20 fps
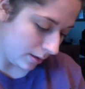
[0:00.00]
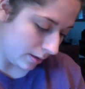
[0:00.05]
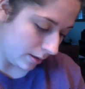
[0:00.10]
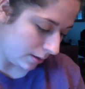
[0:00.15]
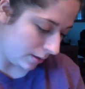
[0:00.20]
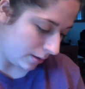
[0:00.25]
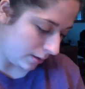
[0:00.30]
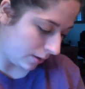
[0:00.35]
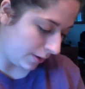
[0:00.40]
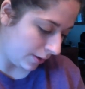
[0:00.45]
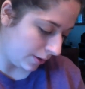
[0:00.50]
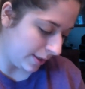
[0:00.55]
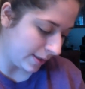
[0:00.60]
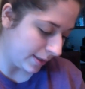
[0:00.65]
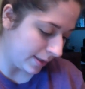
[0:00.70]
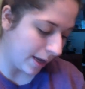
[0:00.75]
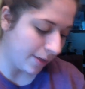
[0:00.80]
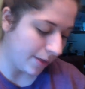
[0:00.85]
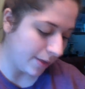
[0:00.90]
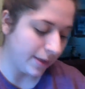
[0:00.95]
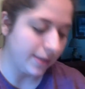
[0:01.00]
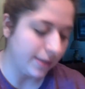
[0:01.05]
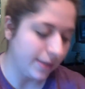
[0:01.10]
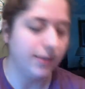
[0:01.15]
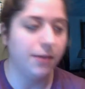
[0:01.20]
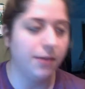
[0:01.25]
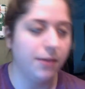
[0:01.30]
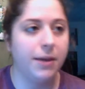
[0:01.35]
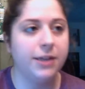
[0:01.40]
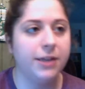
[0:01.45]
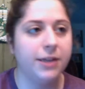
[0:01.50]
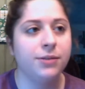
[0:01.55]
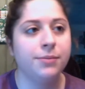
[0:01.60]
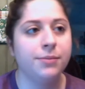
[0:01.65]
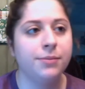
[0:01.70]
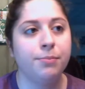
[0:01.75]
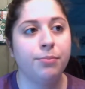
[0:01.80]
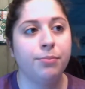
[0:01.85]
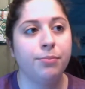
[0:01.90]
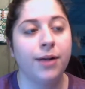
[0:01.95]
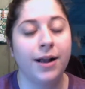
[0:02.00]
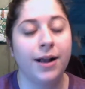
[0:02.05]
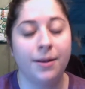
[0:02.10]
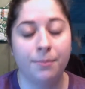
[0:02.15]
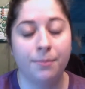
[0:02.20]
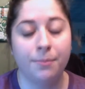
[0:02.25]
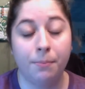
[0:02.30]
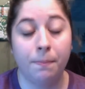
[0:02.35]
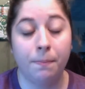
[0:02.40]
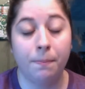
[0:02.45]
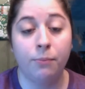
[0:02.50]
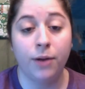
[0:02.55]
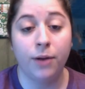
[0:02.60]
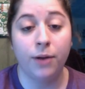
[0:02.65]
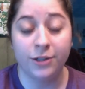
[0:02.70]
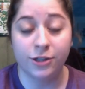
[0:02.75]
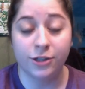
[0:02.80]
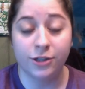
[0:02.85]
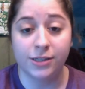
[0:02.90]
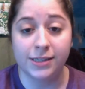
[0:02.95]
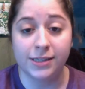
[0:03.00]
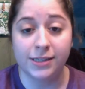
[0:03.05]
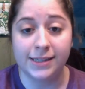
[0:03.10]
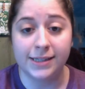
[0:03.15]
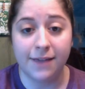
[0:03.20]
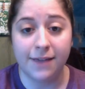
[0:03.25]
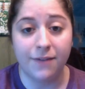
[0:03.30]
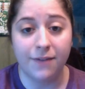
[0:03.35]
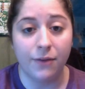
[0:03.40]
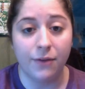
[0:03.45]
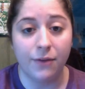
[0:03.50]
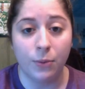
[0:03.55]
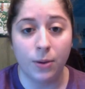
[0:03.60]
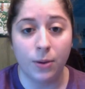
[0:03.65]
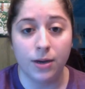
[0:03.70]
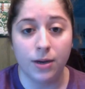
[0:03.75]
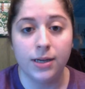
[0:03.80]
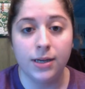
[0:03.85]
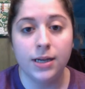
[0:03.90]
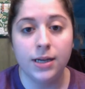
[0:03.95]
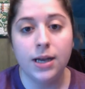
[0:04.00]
So he's got this immense pressure to save everyone.